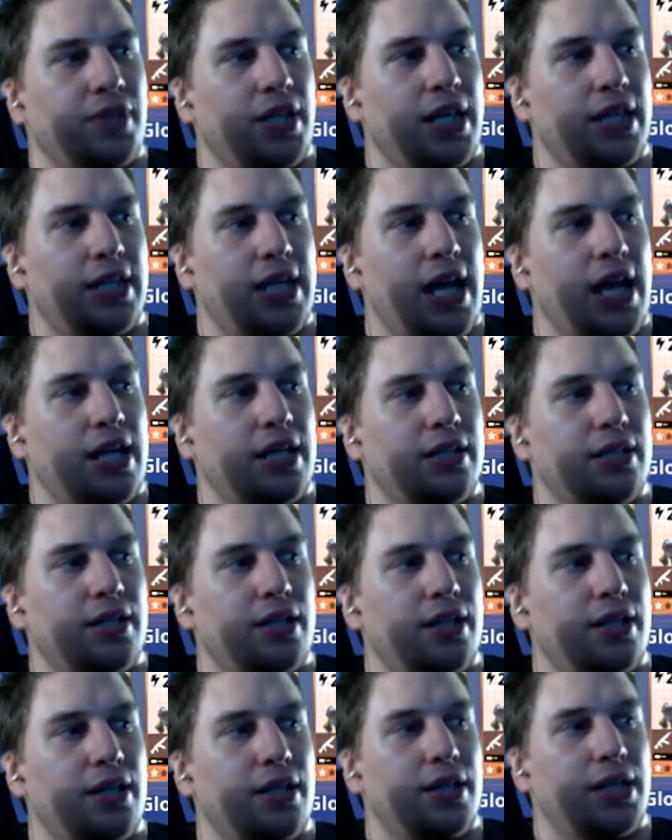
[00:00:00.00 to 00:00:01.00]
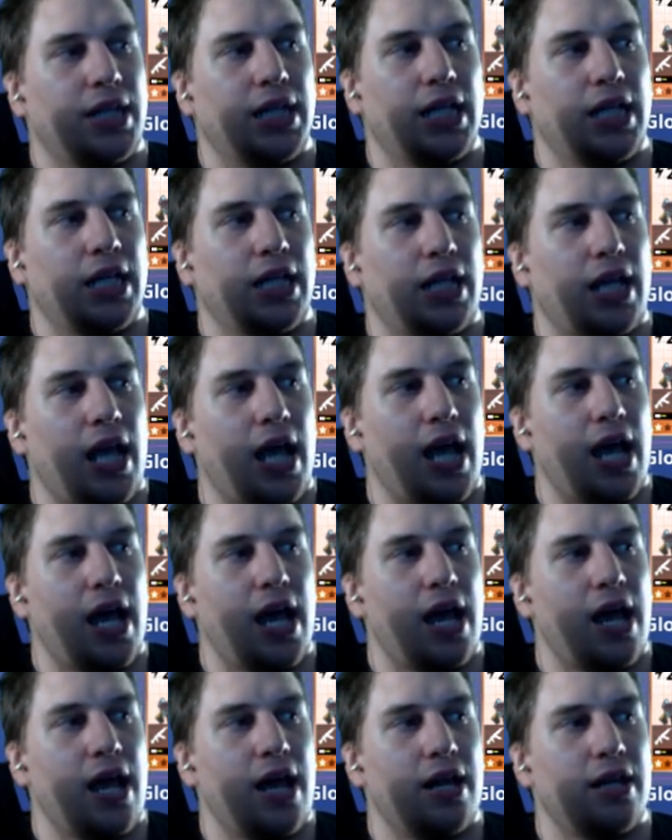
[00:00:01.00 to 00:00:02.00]
And that thing
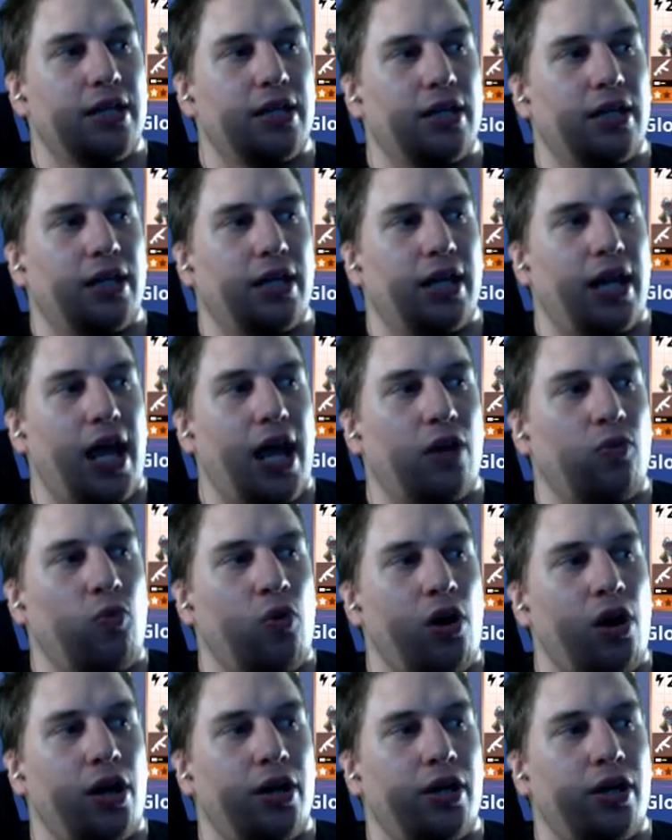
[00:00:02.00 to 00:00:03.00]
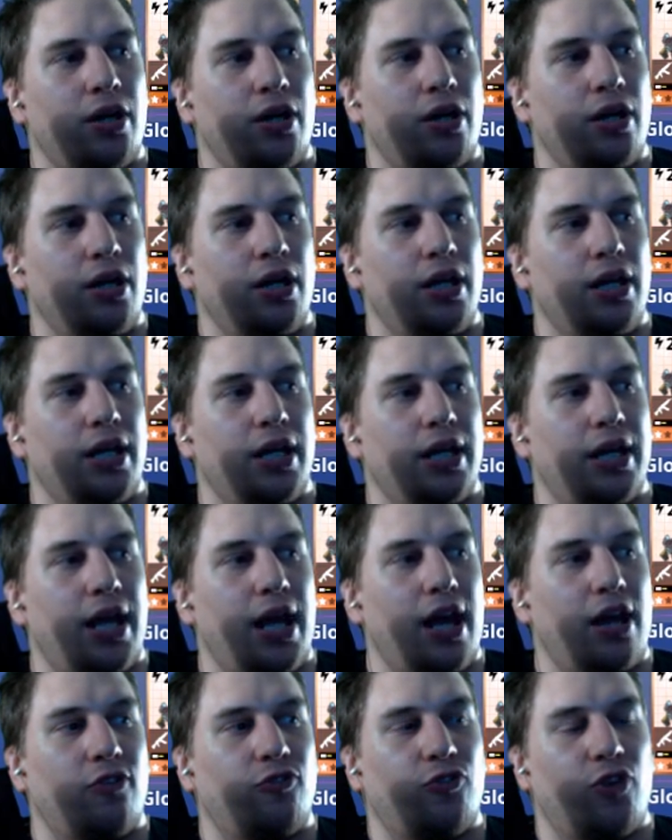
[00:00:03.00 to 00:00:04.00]
had water, and it
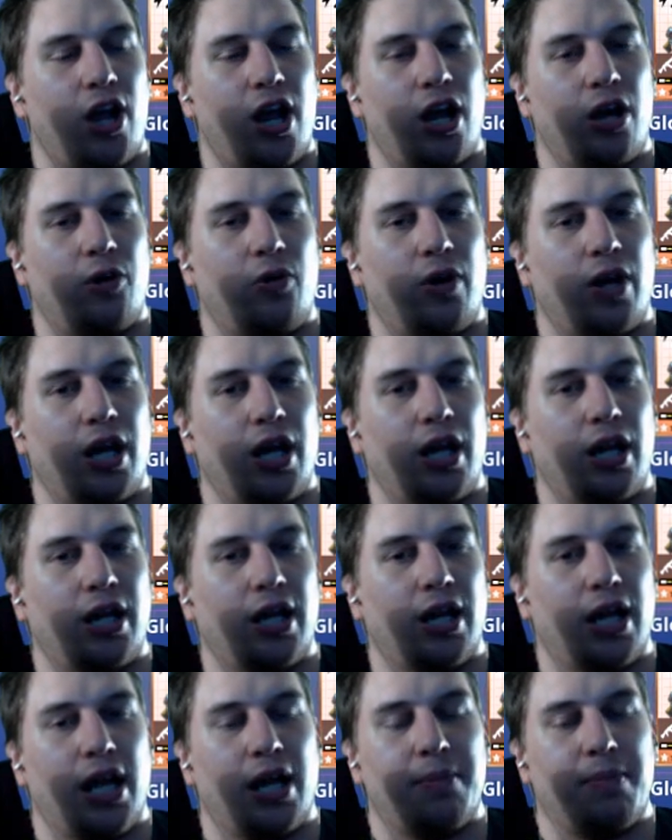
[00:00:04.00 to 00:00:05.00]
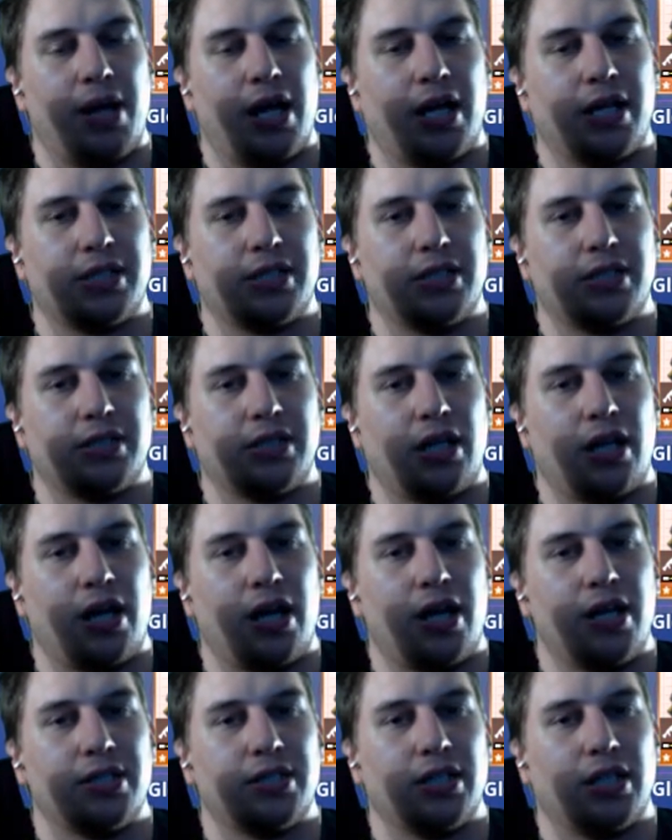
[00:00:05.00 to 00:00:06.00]
had fire rate, and it had magazine
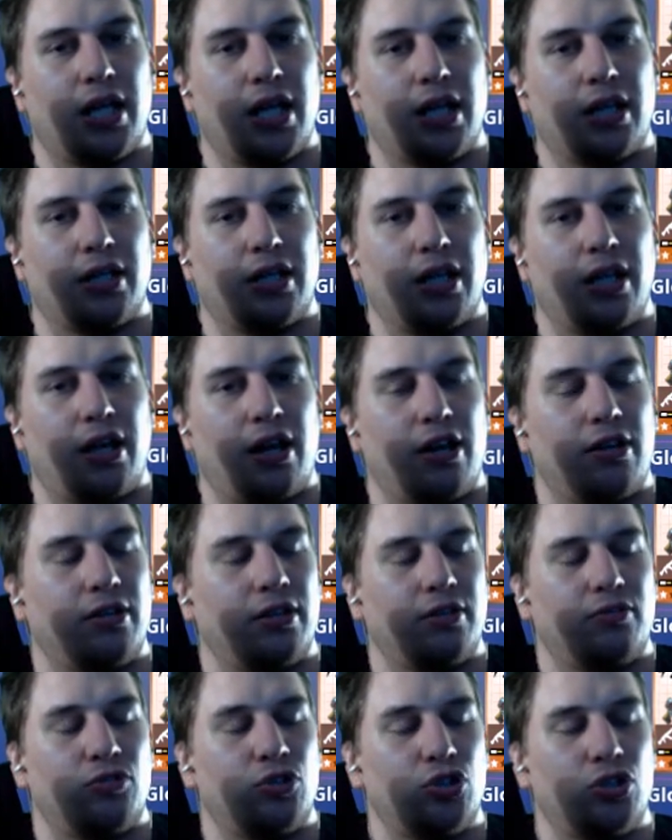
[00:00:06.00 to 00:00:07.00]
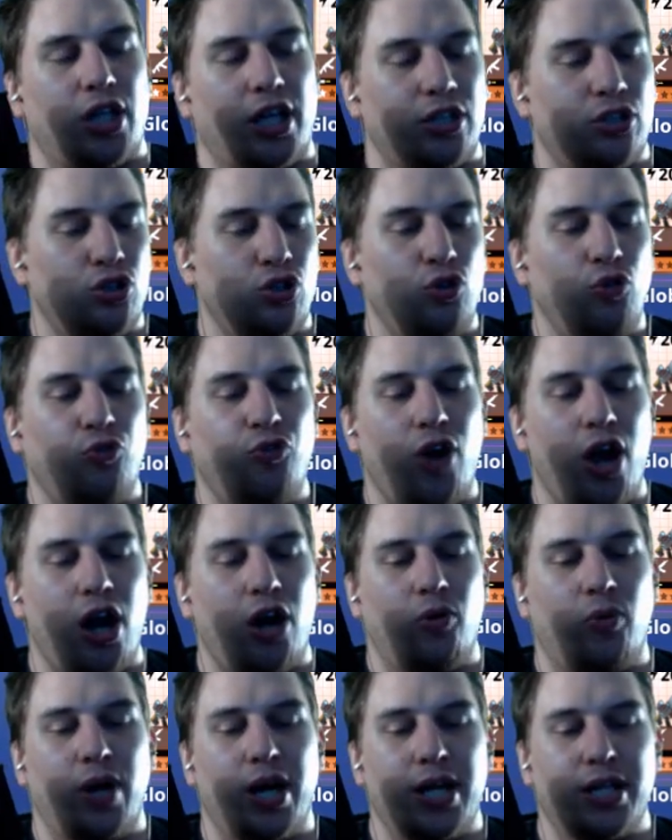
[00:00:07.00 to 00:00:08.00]
size, and it had like 2
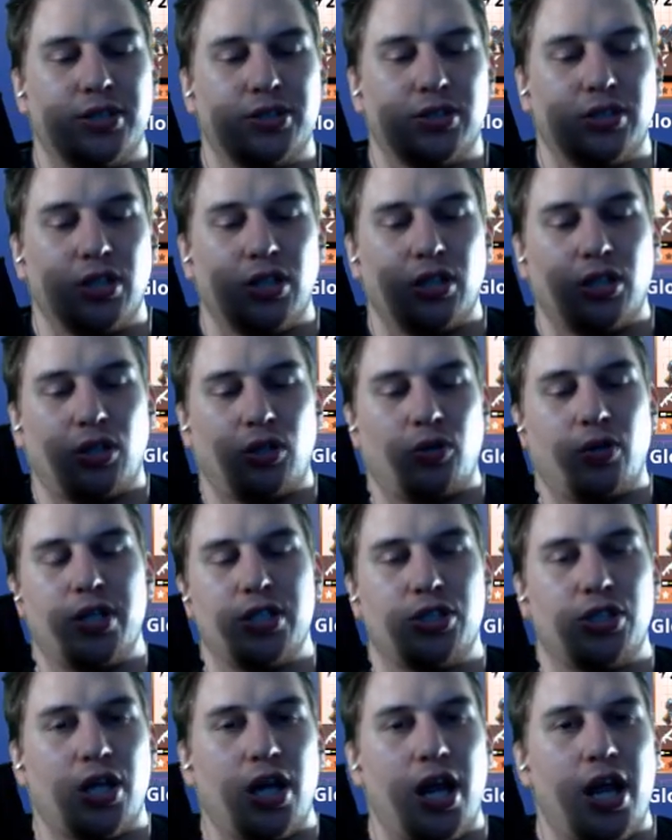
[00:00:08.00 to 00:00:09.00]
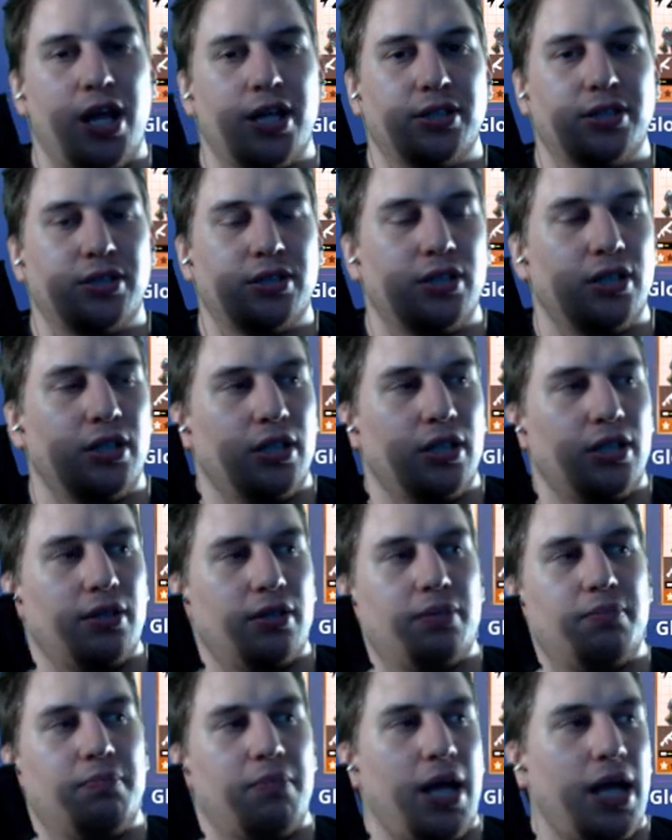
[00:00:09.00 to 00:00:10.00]
fire rates, crit chance,
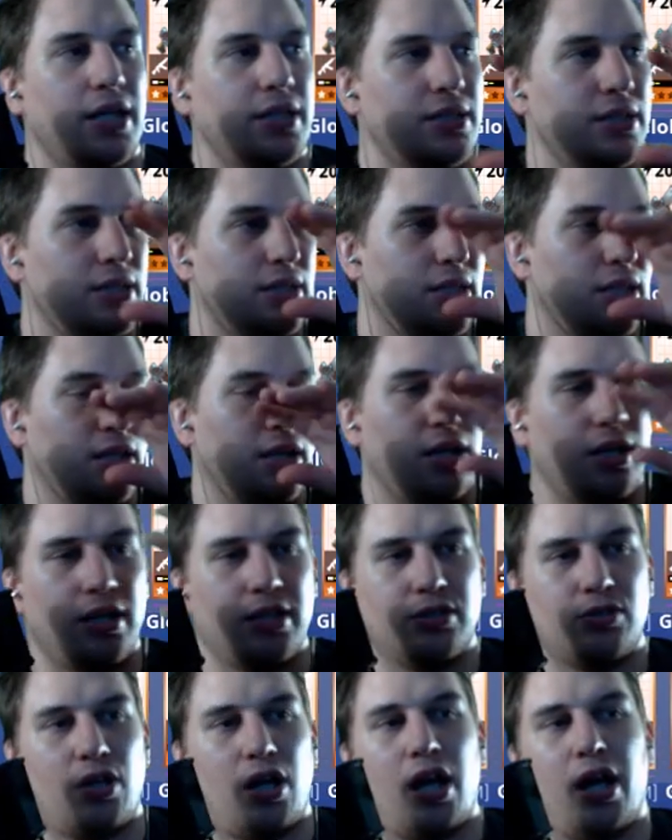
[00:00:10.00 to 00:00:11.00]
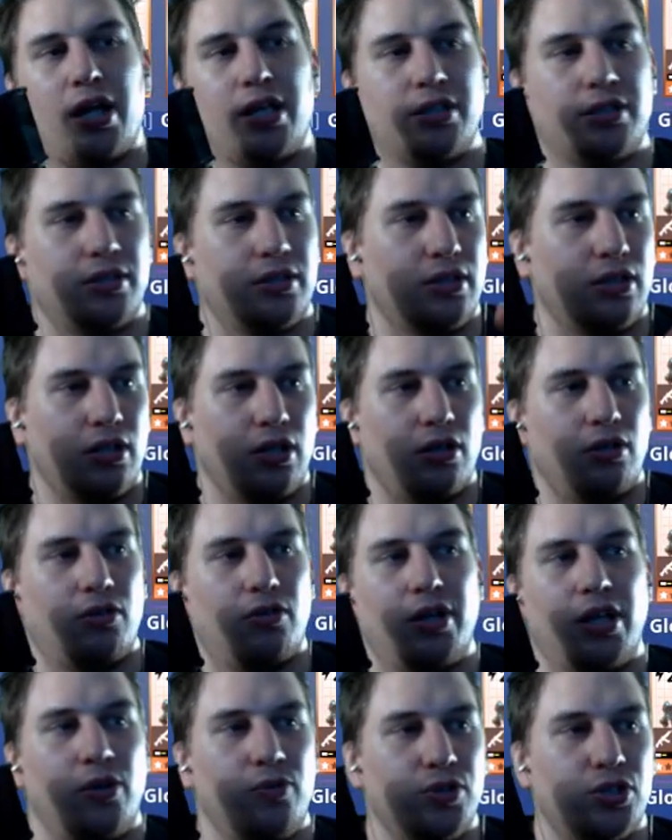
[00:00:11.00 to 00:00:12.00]
magazine size, ice, you know,
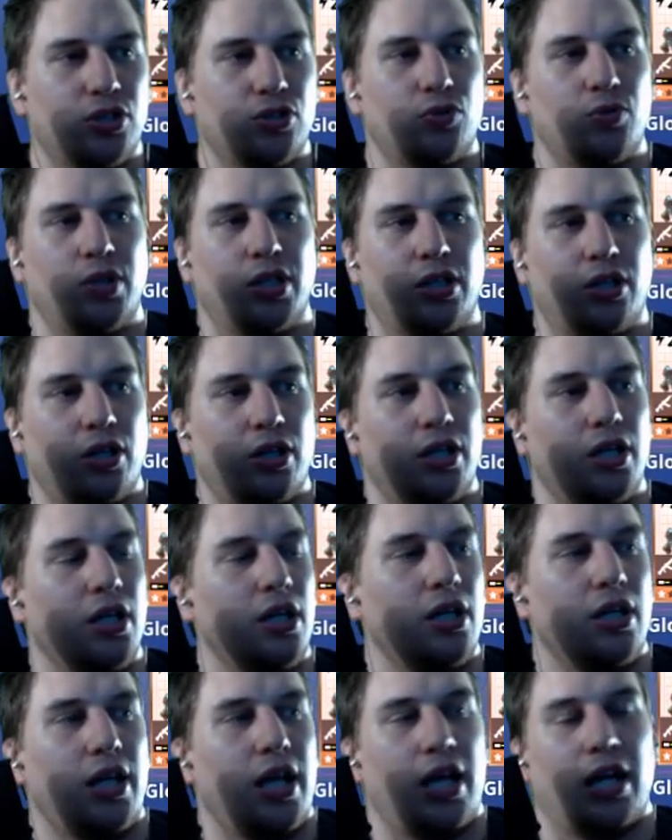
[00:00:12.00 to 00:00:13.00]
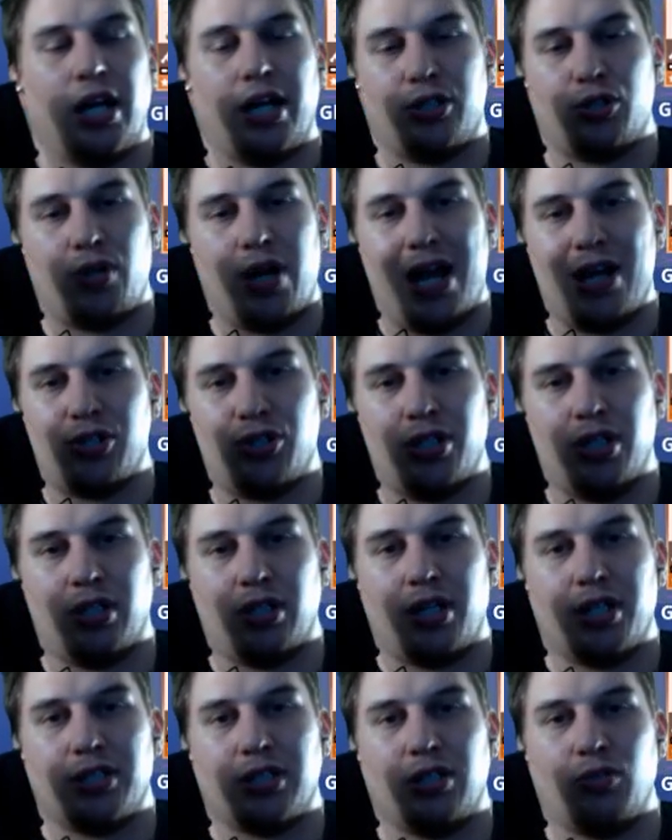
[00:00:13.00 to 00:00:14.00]
it was just really good. And I trashed it
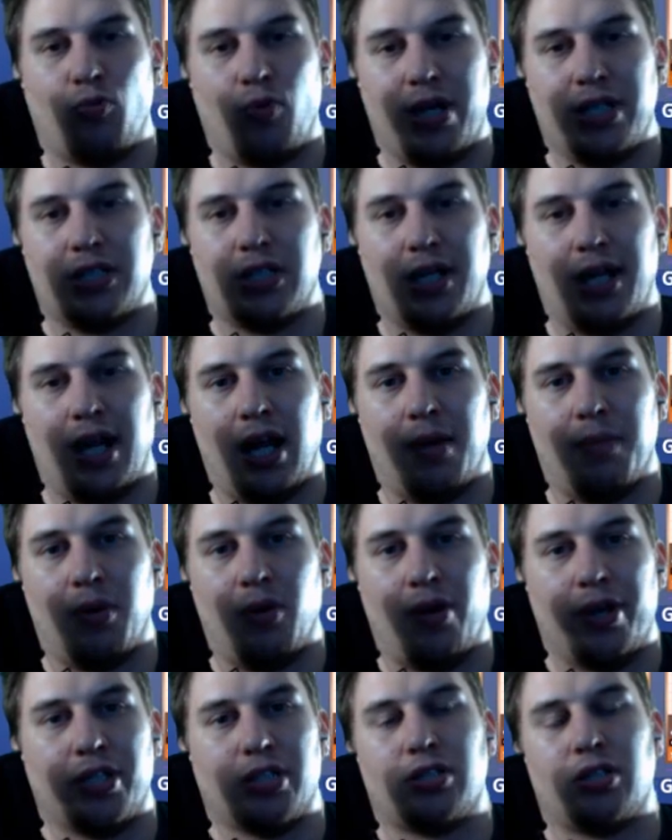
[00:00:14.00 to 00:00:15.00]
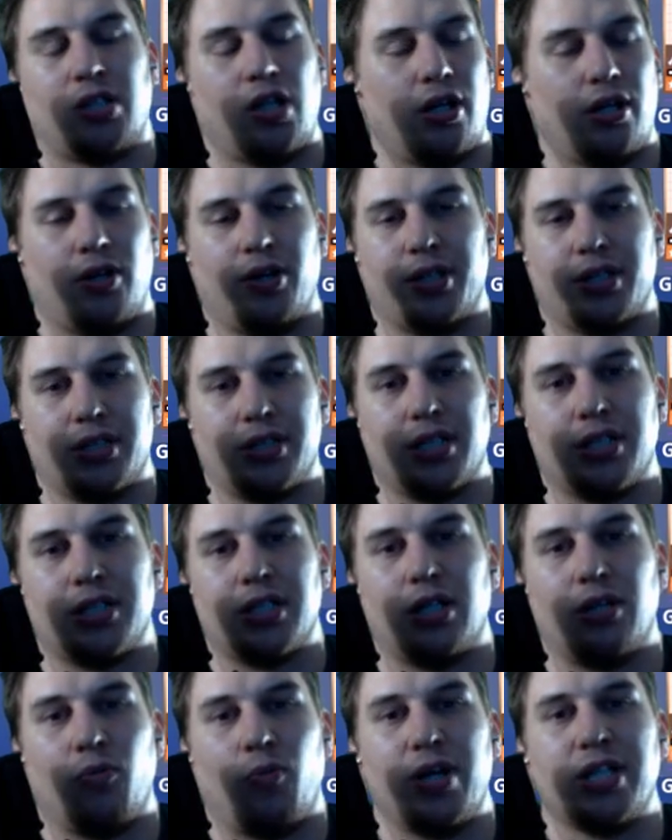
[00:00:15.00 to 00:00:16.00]
because it wasted ammo. I just thought, oh, this thing's
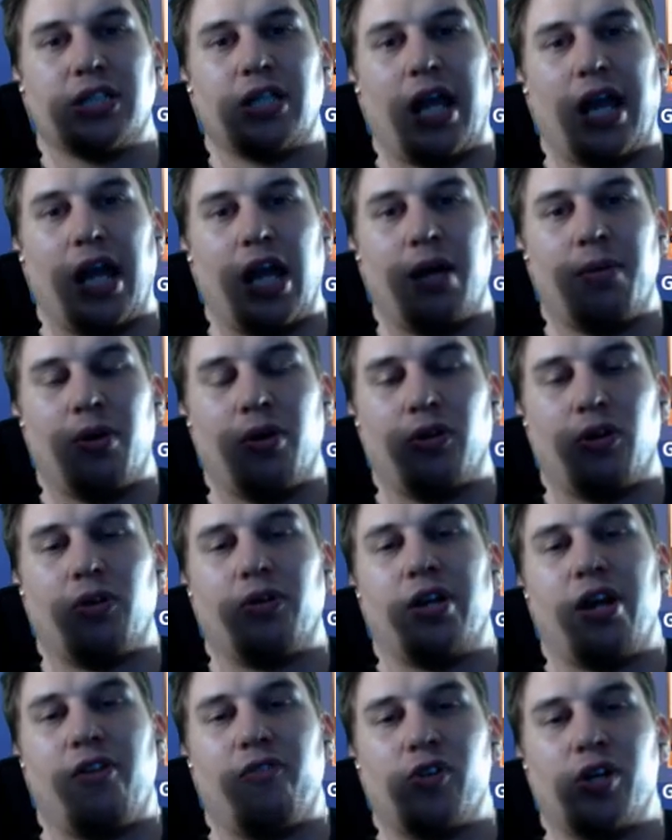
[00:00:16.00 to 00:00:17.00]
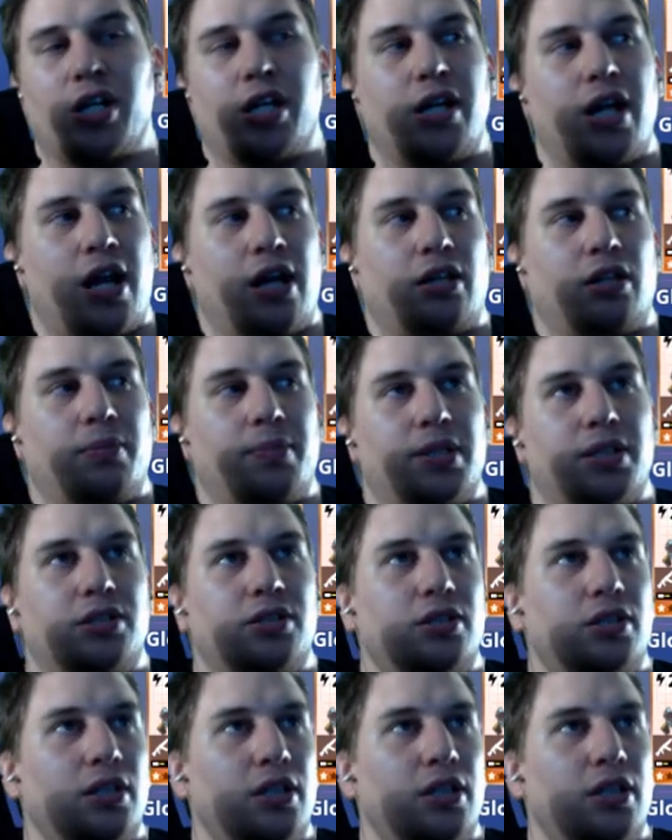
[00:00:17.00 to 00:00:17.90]
a waste of ammo and I'll never need elements.